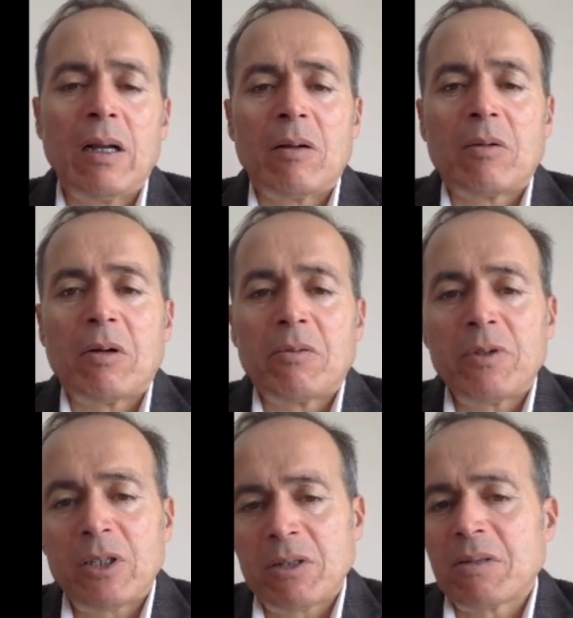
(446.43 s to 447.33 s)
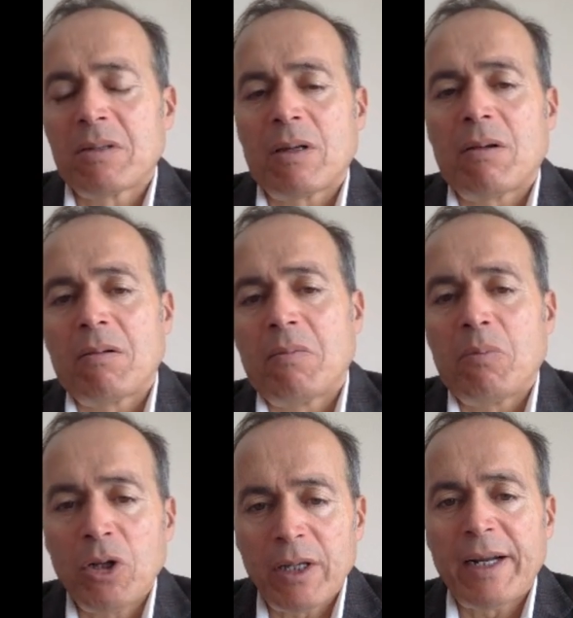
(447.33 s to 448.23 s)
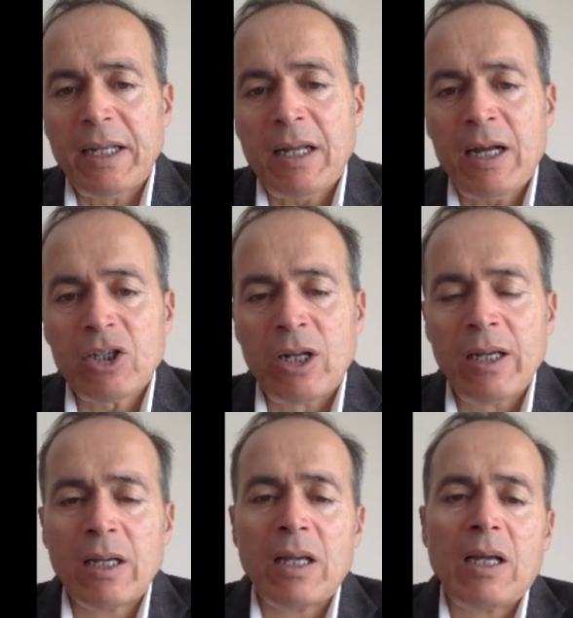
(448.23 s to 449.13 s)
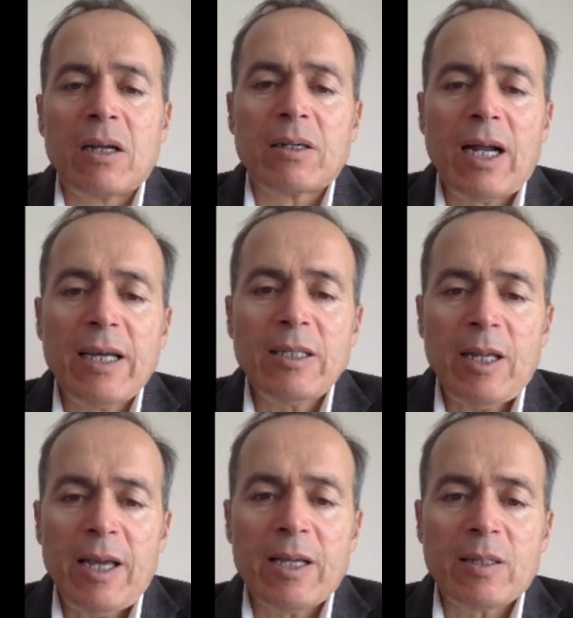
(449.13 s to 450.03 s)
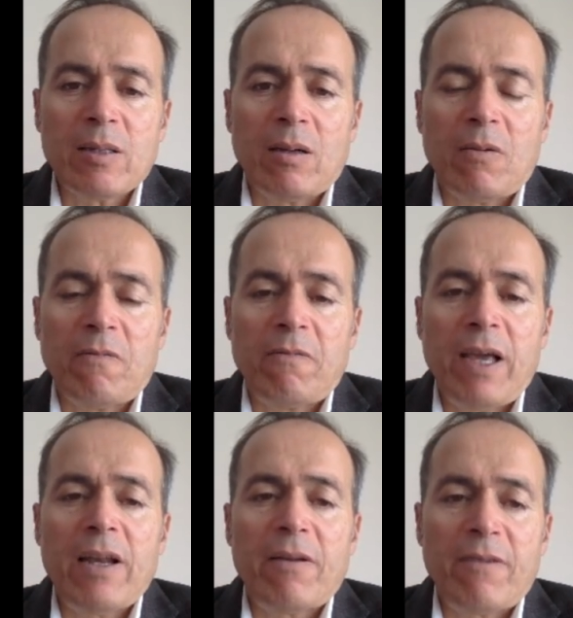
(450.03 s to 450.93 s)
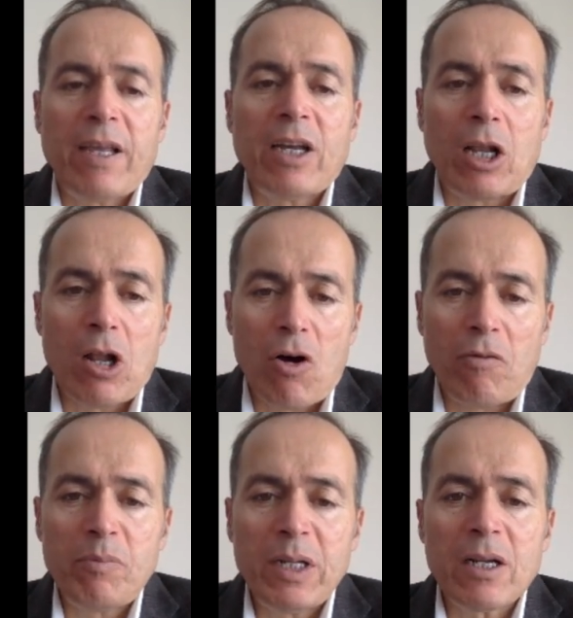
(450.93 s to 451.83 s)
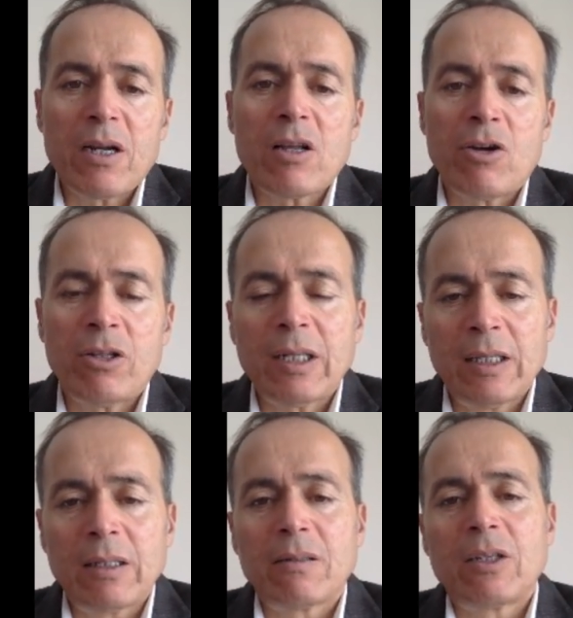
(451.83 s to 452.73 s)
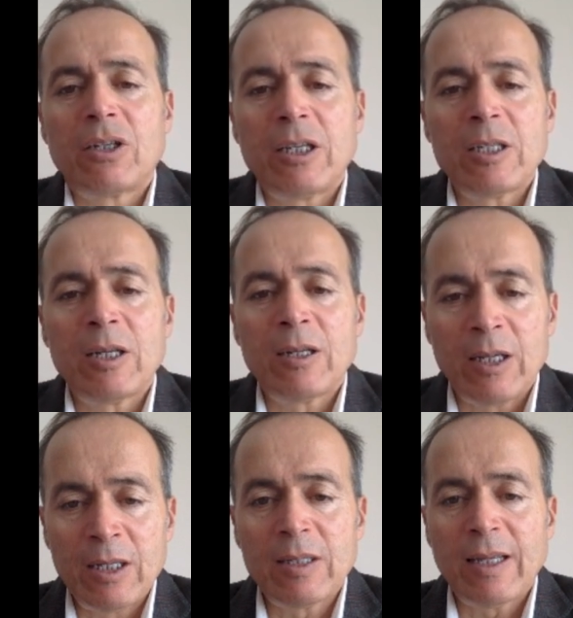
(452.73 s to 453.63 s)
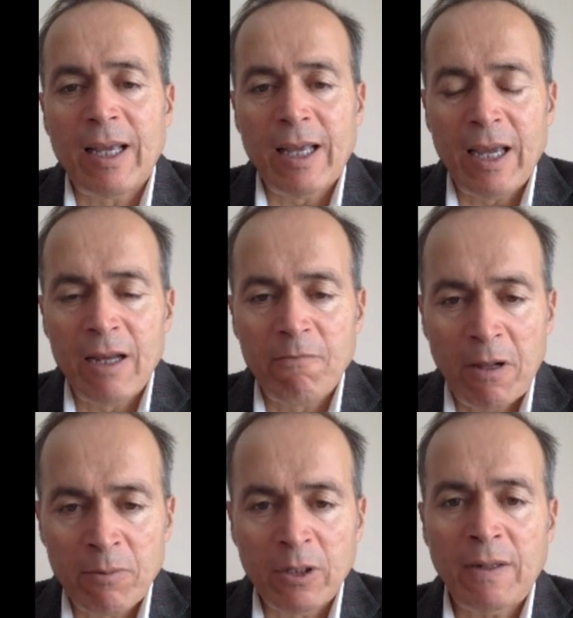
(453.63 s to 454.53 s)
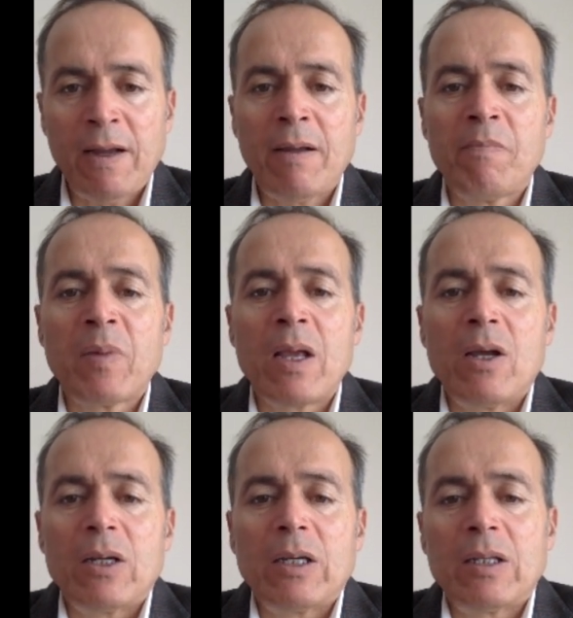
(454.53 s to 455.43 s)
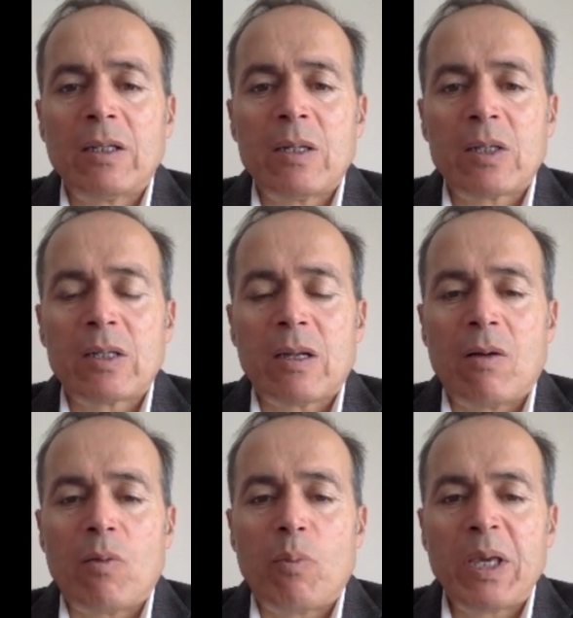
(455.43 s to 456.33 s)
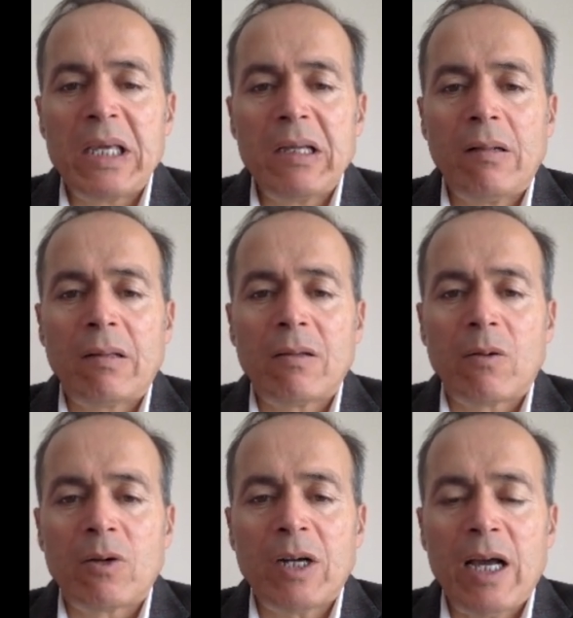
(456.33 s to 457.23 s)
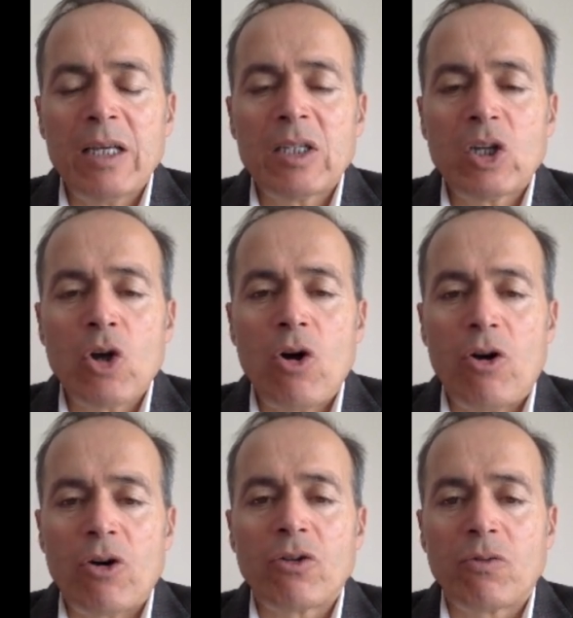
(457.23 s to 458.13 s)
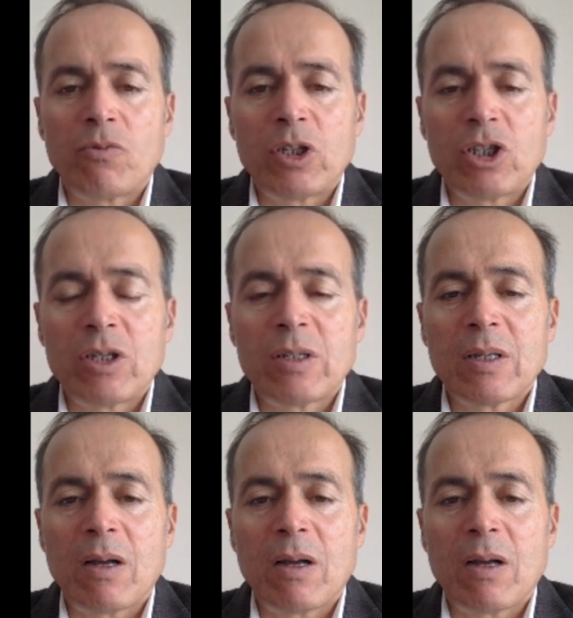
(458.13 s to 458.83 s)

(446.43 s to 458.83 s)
which is moderate actually. Rice has a very, very low mineral content. The reason is, again, one more time, it is peeled rice corn, which is